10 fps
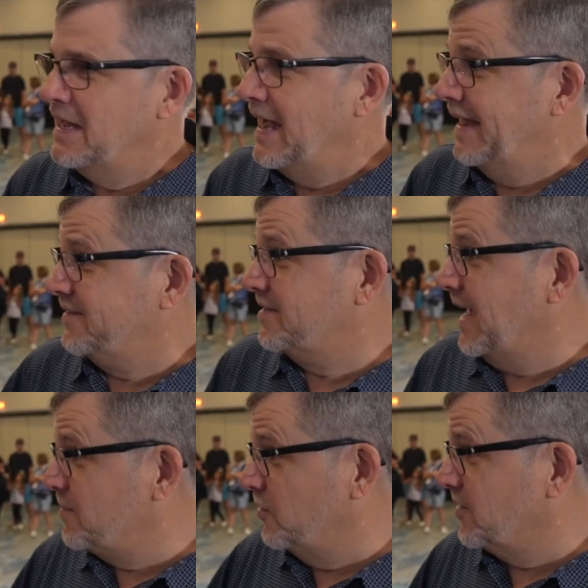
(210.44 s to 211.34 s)
As the
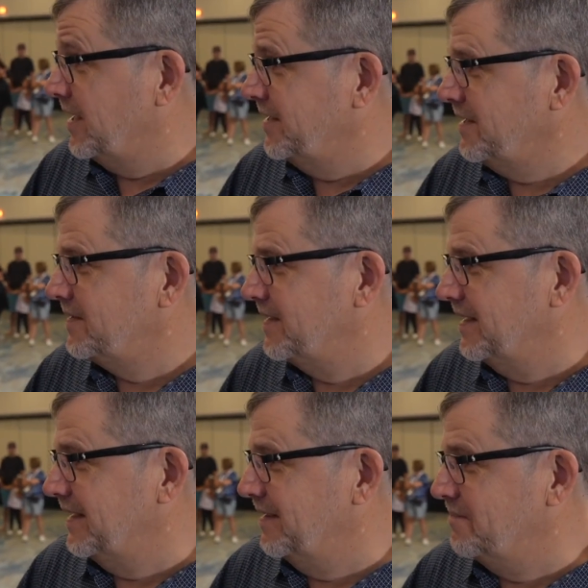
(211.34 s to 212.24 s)
time goes on,
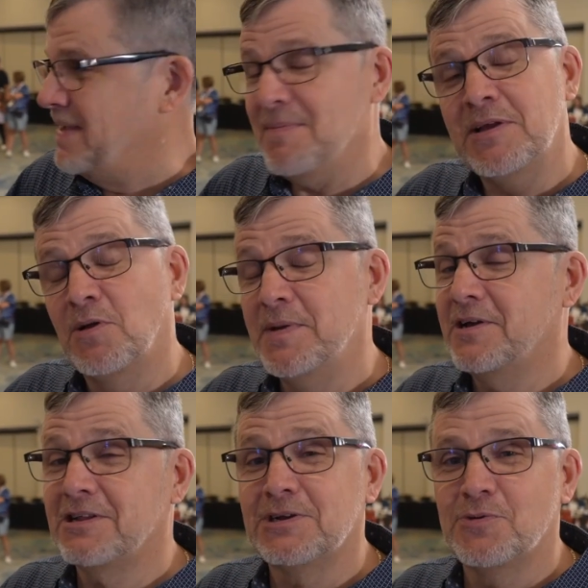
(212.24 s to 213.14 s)
uh, maybe there'll be
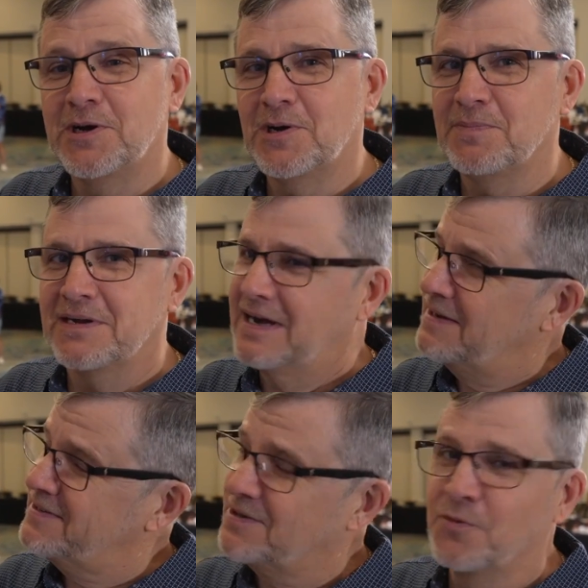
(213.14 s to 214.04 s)
a clear winner, but I
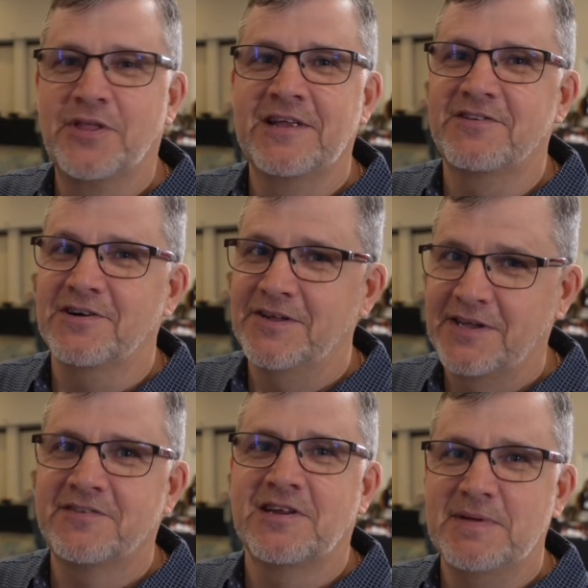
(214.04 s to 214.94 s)
don't think so. I
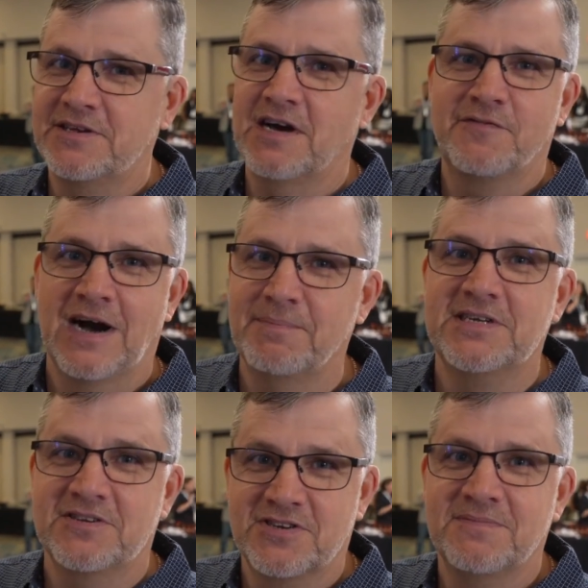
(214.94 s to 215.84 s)
think it's going to be a tough
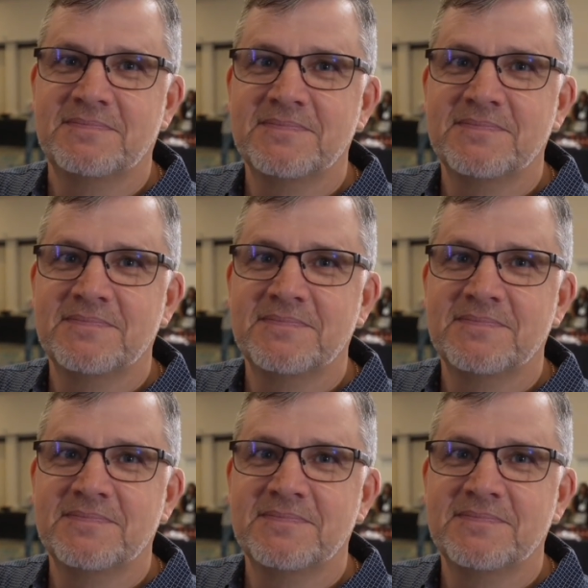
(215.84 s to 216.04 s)
competition.